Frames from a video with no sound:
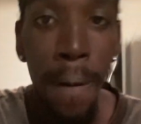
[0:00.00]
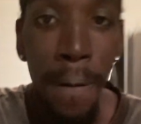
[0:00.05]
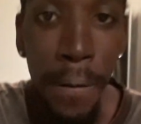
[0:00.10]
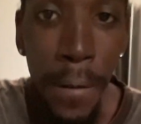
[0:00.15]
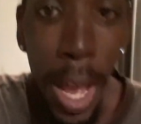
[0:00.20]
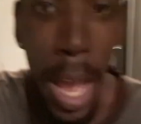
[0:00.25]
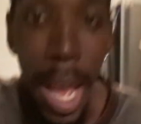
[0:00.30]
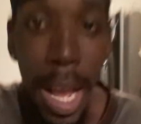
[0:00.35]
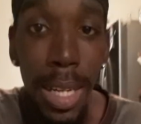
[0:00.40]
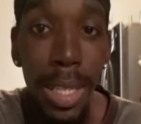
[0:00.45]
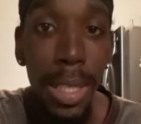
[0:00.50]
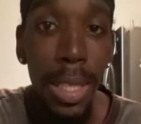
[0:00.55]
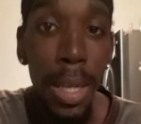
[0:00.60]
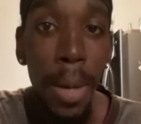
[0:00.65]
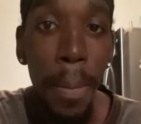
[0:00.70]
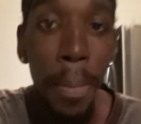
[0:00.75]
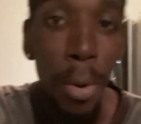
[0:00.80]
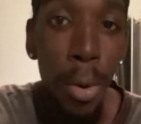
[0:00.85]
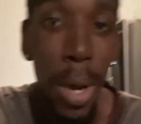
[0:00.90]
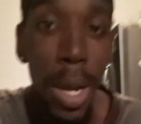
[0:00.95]
Fast
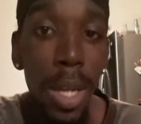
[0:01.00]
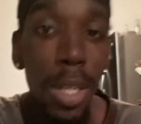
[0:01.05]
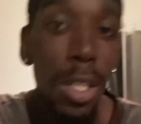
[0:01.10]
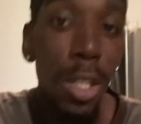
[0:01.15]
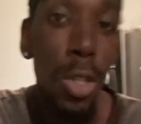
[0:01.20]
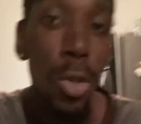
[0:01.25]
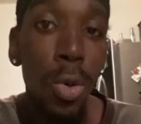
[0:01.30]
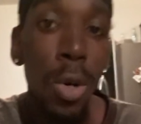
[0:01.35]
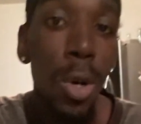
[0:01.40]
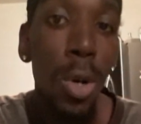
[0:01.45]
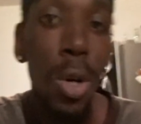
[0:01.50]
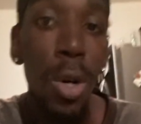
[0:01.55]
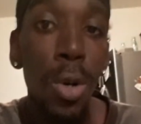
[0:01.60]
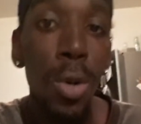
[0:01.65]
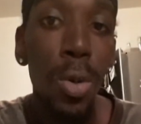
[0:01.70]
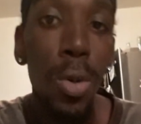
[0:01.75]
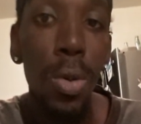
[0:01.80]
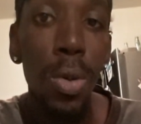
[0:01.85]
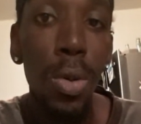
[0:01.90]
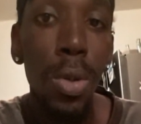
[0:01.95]
and break
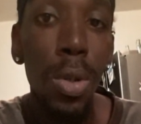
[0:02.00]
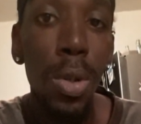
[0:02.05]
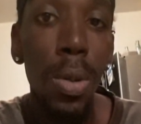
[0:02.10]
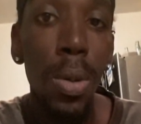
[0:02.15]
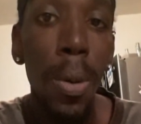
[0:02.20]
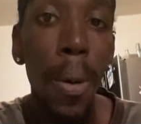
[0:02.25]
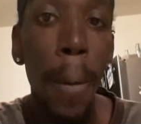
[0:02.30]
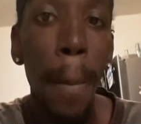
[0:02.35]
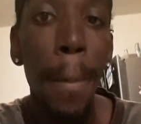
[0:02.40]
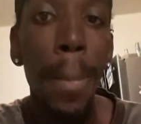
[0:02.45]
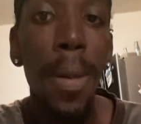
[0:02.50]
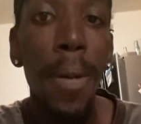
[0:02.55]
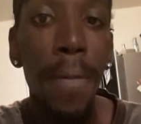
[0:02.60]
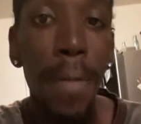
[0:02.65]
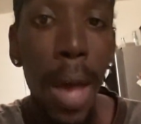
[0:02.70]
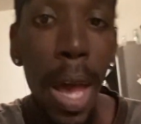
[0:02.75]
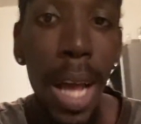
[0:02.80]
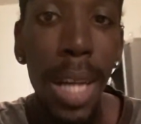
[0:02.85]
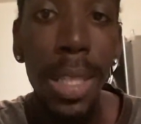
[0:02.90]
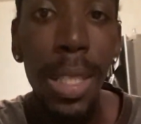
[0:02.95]
strongholds.
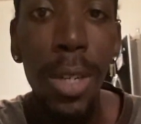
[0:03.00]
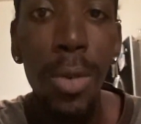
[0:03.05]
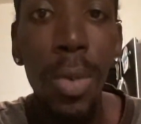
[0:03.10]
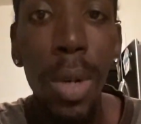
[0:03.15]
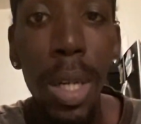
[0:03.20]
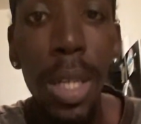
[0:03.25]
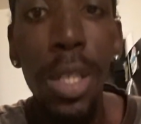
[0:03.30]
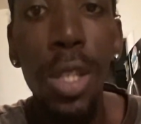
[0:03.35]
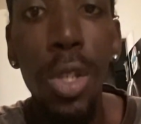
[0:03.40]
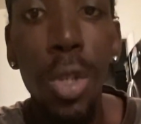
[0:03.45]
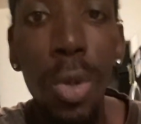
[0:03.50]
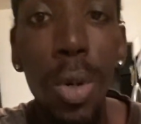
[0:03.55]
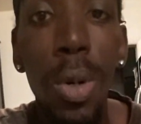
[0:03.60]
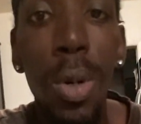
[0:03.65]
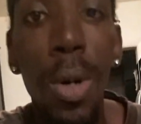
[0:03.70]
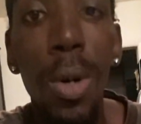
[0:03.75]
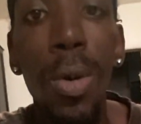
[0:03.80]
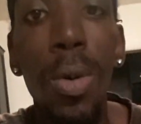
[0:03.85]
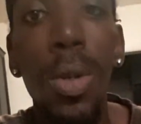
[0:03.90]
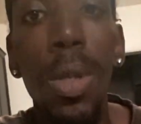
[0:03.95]
Fast and release
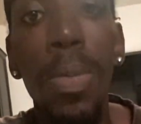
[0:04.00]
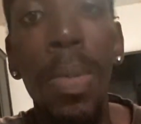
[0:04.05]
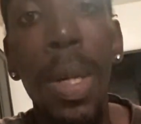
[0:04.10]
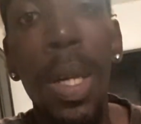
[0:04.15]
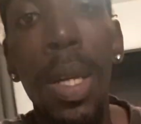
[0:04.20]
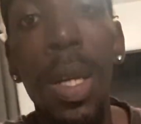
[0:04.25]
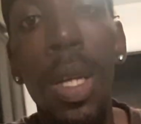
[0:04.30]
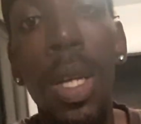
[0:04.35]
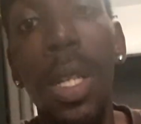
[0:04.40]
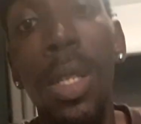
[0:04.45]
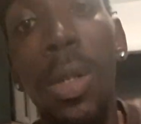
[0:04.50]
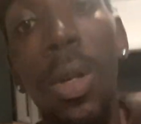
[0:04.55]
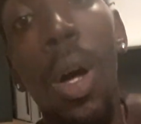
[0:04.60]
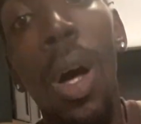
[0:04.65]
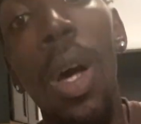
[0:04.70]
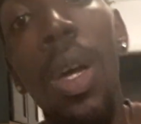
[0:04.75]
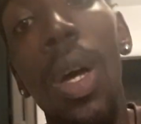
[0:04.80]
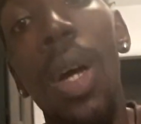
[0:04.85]
strongholds, man. So all